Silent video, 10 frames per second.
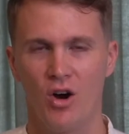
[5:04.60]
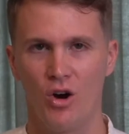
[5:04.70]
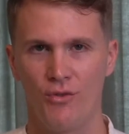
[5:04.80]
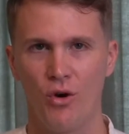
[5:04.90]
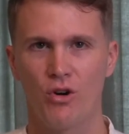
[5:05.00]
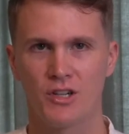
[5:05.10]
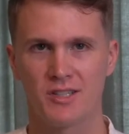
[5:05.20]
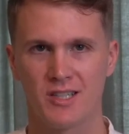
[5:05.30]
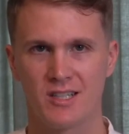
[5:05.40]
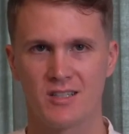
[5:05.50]
of
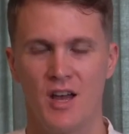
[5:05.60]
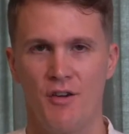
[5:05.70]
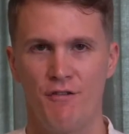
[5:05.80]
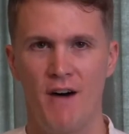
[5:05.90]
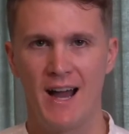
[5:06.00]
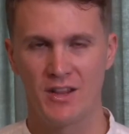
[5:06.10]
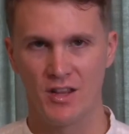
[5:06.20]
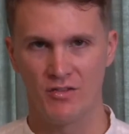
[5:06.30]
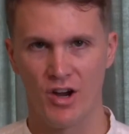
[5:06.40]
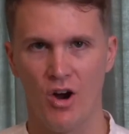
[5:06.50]
horses
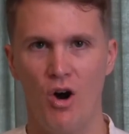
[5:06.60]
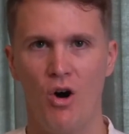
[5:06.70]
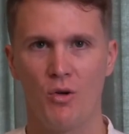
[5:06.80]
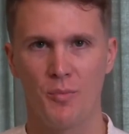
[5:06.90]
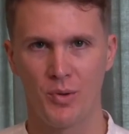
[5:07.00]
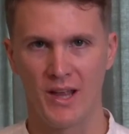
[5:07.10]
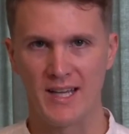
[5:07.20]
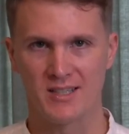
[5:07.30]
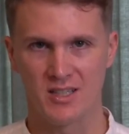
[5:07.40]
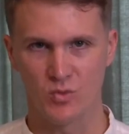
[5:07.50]
finding their own
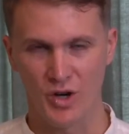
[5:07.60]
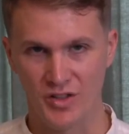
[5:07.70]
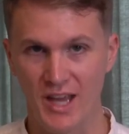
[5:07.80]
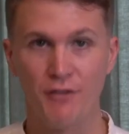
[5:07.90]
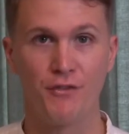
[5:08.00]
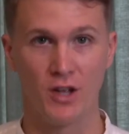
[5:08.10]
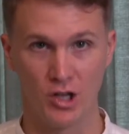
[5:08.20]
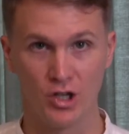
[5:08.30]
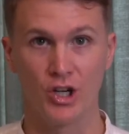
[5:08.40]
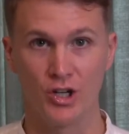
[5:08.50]
places where they
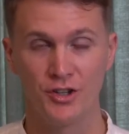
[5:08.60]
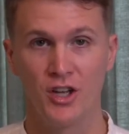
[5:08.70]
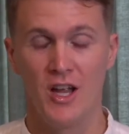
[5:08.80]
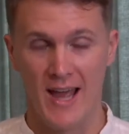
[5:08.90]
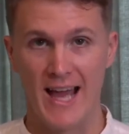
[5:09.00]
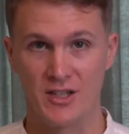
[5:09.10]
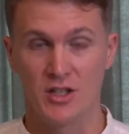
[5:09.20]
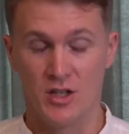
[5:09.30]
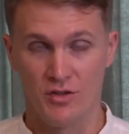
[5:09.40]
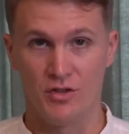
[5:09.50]
feel good and
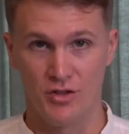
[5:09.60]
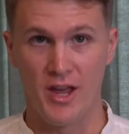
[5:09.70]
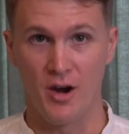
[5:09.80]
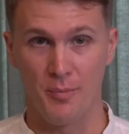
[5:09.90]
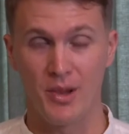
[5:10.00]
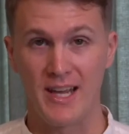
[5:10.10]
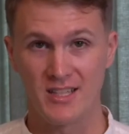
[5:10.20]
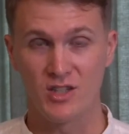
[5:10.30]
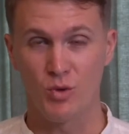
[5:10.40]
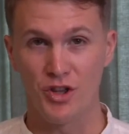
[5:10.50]
their
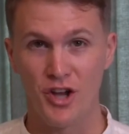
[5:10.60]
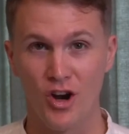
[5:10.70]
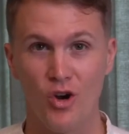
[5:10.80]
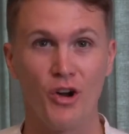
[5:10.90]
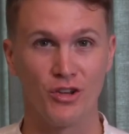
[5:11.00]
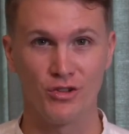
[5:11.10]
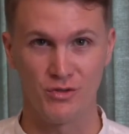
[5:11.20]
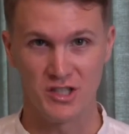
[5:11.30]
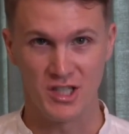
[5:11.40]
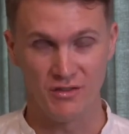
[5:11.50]
places where they're going to
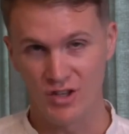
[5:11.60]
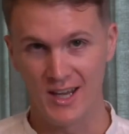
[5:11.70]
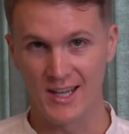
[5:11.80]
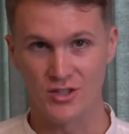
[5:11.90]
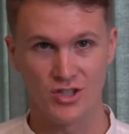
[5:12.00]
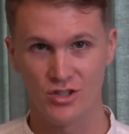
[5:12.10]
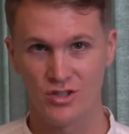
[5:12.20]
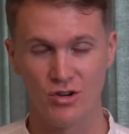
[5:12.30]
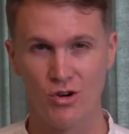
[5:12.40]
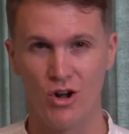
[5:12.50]
receive the answers,
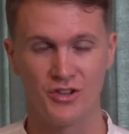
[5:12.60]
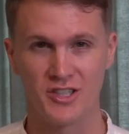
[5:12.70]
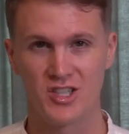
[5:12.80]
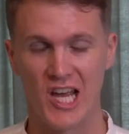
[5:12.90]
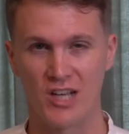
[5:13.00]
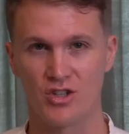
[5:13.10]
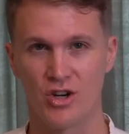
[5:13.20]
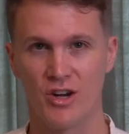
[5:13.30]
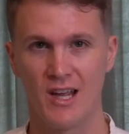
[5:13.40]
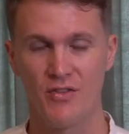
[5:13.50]
you call that
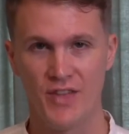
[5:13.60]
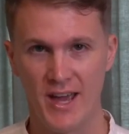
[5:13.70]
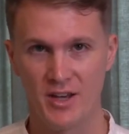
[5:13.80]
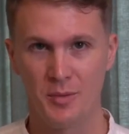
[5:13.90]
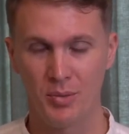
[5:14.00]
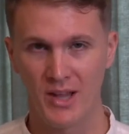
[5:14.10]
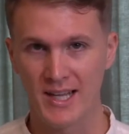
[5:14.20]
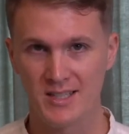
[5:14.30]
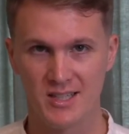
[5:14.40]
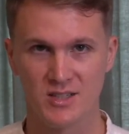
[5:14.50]
sanctuary, and then the
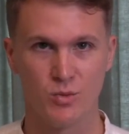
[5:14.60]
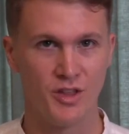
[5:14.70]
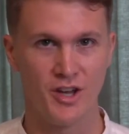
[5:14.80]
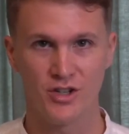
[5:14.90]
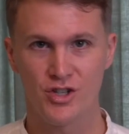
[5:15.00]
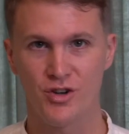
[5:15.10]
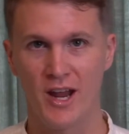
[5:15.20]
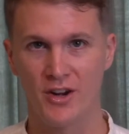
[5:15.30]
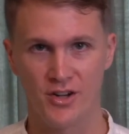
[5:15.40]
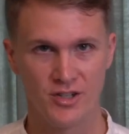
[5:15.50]
places with their
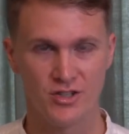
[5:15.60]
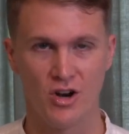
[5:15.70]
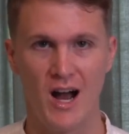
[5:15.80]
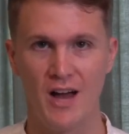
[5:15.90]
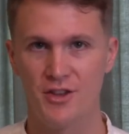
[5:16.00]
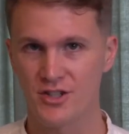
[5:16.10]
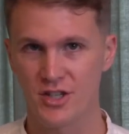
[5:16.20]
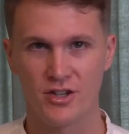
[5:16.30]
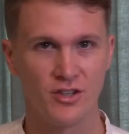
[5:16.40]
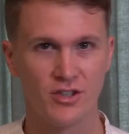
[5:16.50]
trainers or others
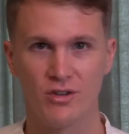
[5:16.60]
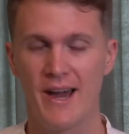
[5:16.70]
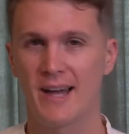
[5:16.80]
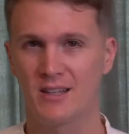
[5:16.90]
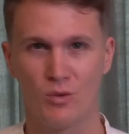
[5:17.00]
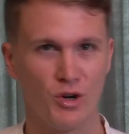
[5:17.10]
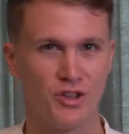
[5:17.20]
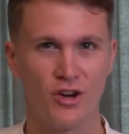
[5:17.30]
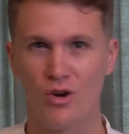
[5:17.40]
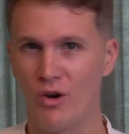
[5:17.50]
that are interacting where
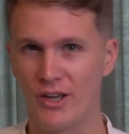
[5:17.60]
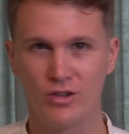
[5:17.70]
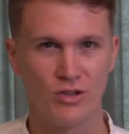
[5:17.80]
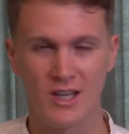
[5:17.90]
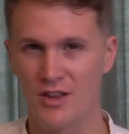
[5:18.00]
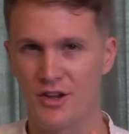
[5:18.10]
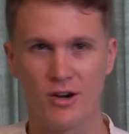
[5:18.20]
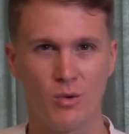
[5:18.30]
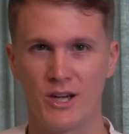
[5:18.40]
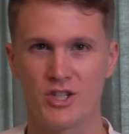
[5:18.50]
they're going to get
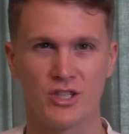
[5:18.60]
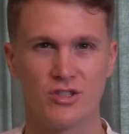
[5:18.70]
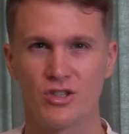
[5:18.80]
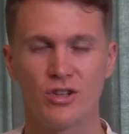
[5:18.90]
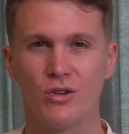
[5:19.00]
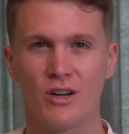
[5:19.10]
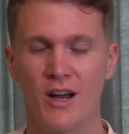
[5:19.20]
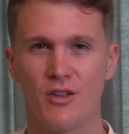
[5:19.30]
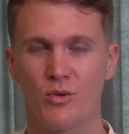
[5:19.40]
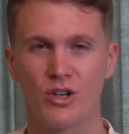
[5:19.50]
their questions too. In
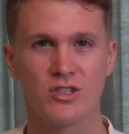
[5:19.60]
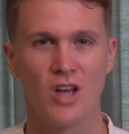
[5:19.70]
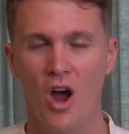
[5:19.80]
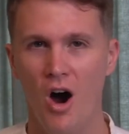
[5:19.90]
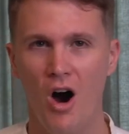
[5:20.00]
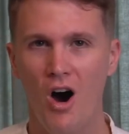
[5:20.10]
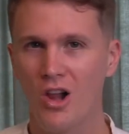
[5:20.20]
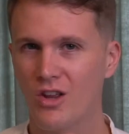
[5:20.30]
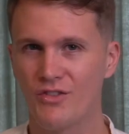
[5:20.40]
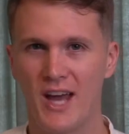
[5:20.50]
other words,
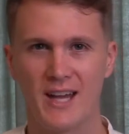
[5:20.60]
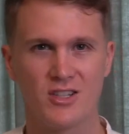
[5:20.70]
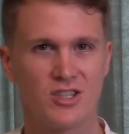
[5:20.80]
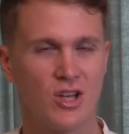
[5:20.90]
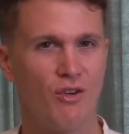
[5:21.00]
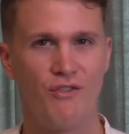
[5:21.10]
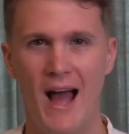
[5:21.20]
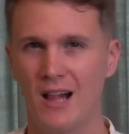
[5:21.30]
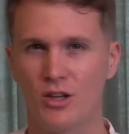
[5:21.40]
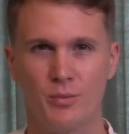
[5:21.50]
all of that is so
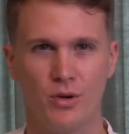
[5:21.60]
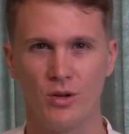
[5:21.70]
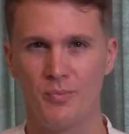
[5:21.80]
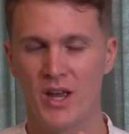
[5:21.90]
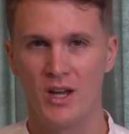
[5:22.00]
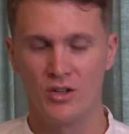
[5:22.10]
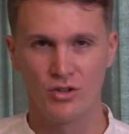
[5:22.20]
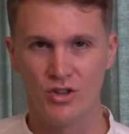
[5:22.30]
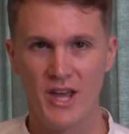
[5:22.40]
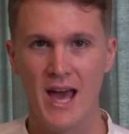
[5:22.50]
valuable
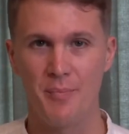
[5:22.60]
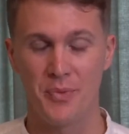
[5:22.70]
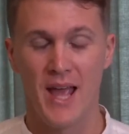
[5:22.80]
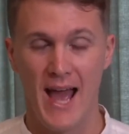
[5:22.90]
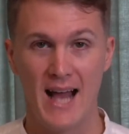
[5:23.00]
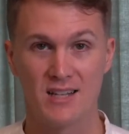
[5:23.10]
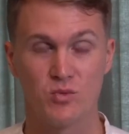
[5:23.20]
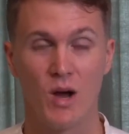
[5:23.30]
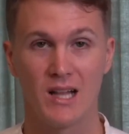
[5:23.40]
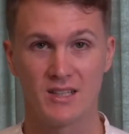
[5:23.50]
to them as
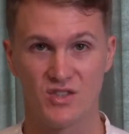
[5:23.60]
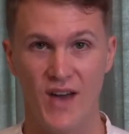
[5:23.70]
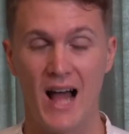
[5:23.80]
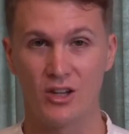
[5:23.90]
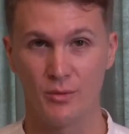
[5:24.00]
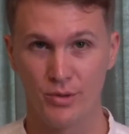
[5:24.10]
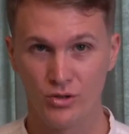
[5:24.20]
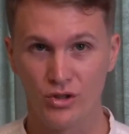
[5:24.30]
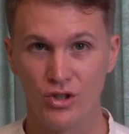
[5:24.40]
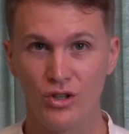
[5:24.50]
well it's valuable
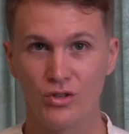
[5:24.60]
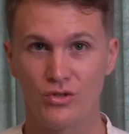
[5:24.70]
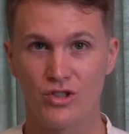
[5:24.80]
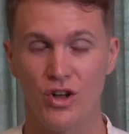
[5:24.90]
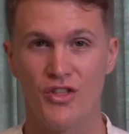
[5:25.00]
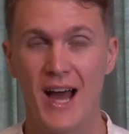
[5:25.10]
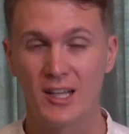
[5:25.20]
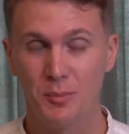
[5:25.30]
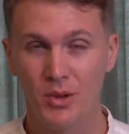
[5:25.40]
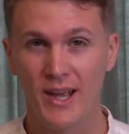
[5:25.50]
to you. So
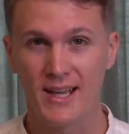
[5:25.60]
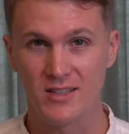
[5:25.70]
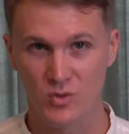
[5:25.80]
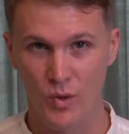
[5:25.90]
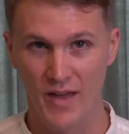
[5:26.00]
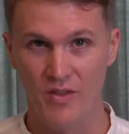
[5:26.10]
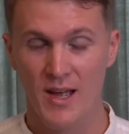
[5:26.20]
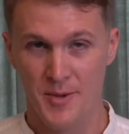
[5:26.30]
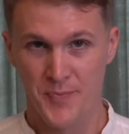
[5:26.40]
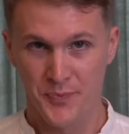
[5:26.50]
that place when
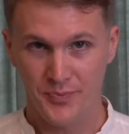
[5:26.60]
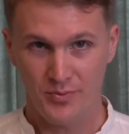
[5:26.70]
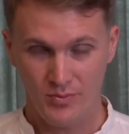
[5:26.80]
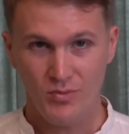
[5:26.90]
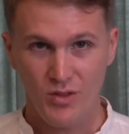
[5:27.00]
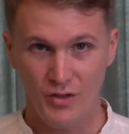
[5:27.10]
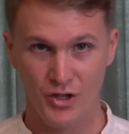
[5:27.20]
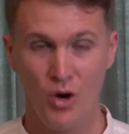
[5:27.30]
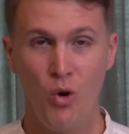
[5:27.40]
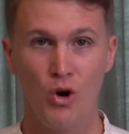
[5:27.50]

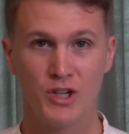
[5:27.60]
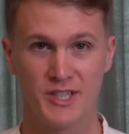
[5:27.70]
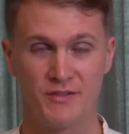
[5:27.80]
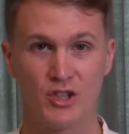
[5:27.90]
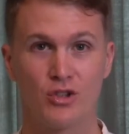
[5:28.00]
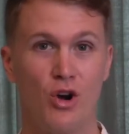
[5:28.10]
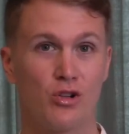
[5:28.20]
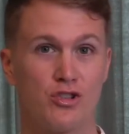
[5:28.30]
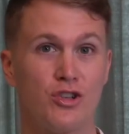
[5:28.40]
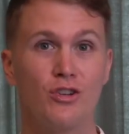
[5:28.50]
the horse even
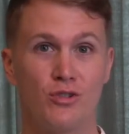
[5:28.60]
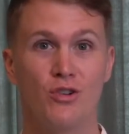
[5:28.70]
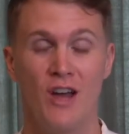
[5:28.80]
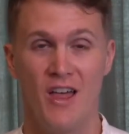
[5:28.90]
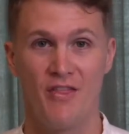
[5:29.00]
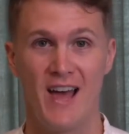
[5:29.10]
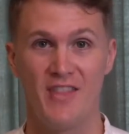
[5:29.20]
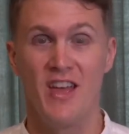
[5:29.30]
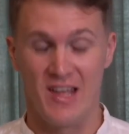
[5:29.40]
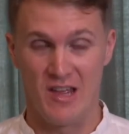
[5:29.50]
told you
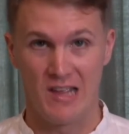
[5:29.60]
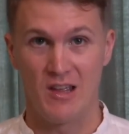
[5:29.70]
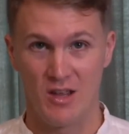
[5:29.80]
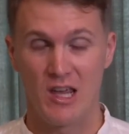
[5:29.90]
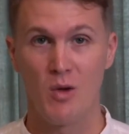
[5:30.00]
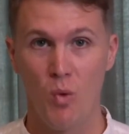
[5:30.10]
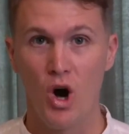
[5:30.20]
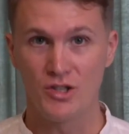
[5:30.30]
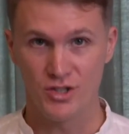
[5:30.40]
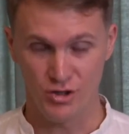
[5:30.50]
that he
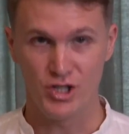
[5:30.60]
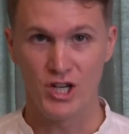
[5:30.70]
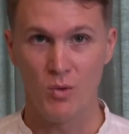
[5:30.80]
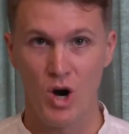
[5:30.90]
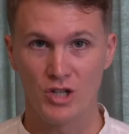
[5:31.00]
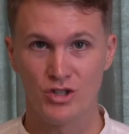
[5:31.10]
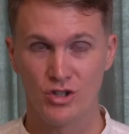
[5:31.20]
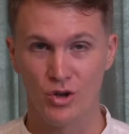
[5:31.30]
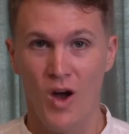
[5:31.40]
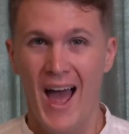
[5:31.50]
wants or she wants
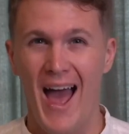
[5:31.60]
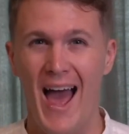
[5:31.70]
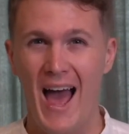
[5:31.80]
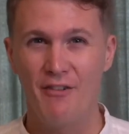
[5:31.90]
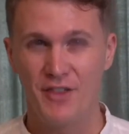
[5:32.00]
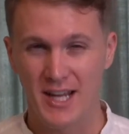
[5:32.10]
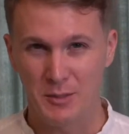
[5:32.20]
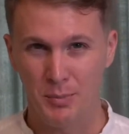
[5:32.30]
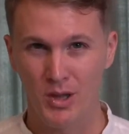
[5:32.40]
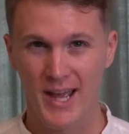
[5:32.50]
to have
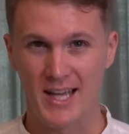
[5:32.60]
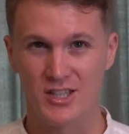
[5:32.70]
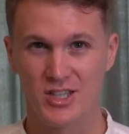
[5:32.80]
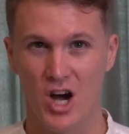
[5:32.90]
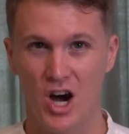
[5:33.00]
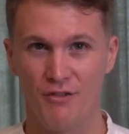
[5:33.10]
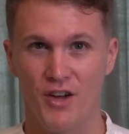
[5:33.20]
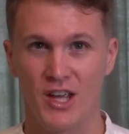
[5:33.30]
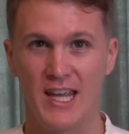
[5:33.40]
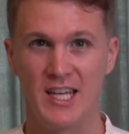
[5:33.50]
that place
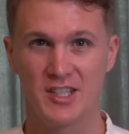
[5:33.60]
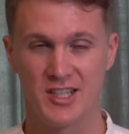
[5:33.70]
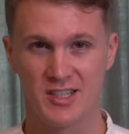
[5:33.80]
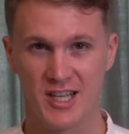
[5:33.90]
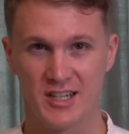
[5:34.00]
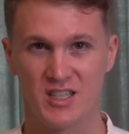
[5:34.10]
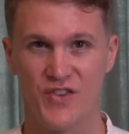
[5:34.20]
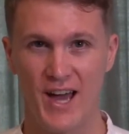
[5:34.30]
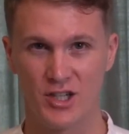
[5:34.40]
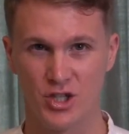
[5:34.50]
of ease and
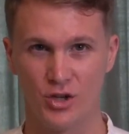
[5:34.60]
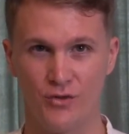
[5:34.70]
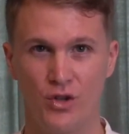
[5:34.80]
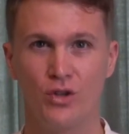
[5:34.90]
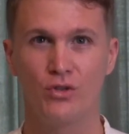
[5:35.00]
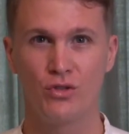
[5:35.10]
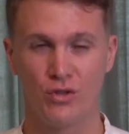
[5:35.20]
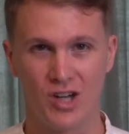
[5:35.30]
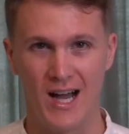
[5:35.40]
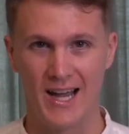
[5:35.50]
satisfaction of you
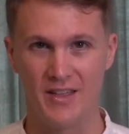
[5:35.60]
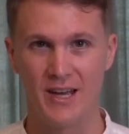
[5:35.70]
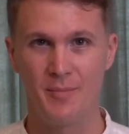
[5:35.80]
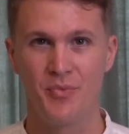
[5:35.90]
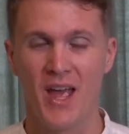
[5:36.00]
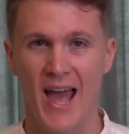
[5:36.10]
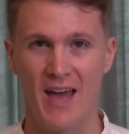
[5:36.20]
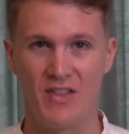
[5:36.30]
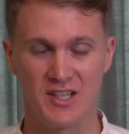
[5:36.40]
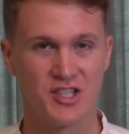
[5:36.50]
to guide them
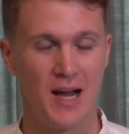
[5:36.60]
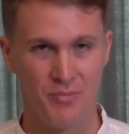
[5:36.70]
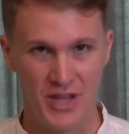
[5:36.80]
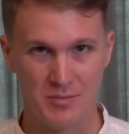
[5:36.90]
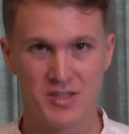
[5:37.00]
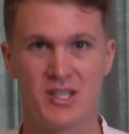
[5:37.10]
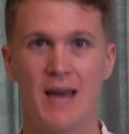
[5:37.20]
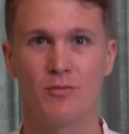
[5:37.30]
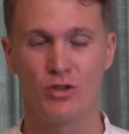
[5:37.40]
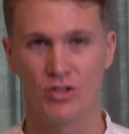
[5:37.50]
and then sometimes
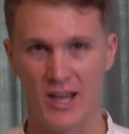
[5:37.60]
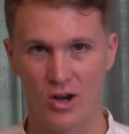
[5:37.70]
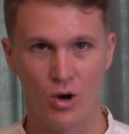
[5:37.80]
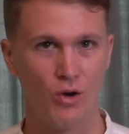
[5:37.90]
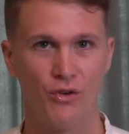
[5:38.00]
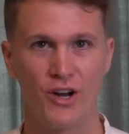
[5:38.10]
them to take over.